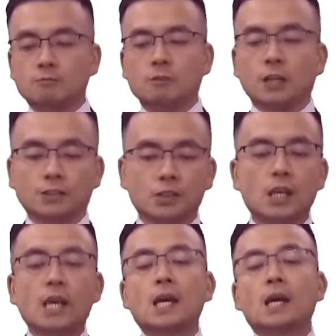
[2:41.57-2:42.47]
Right.
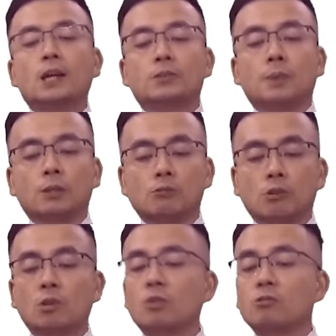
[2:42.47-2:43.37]
It's been
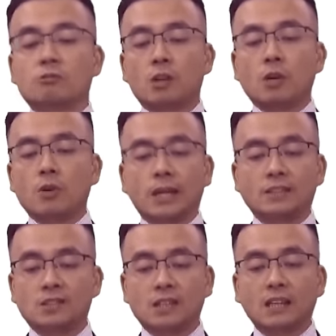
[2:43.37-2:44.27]

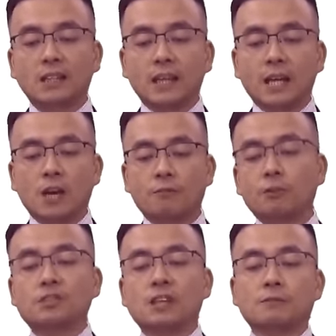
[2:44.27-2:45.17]
growing steadily
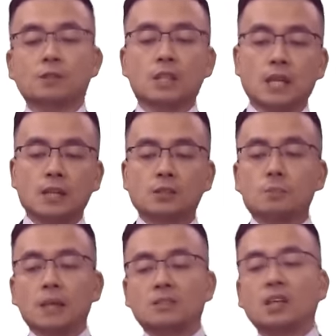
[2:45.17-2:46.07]
for several years,
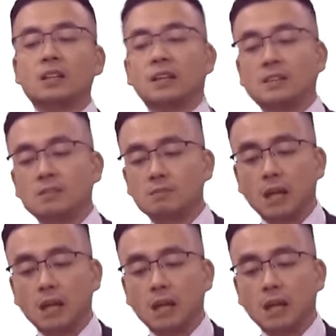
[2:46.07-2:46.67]
maintaining